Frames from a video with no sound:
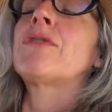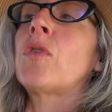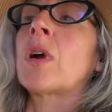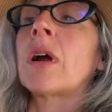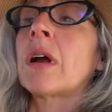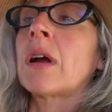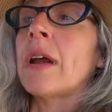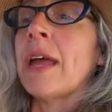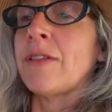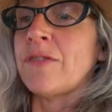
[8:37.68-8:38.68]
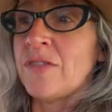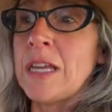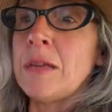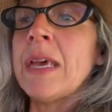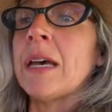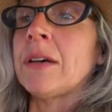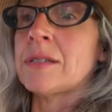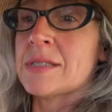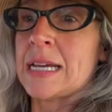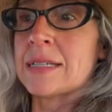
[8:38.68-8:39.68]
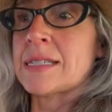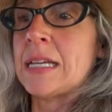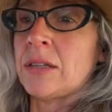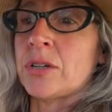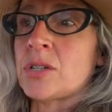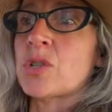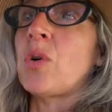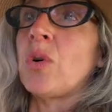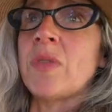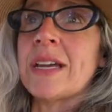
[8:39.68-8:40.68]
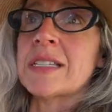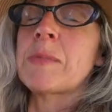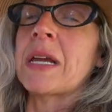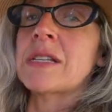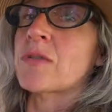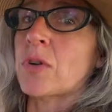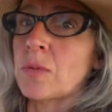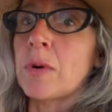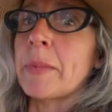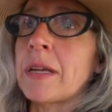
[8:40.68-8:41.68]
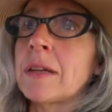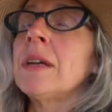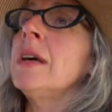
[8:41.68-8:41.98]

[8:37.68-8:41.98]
for a female sex healer to hold that space for a woman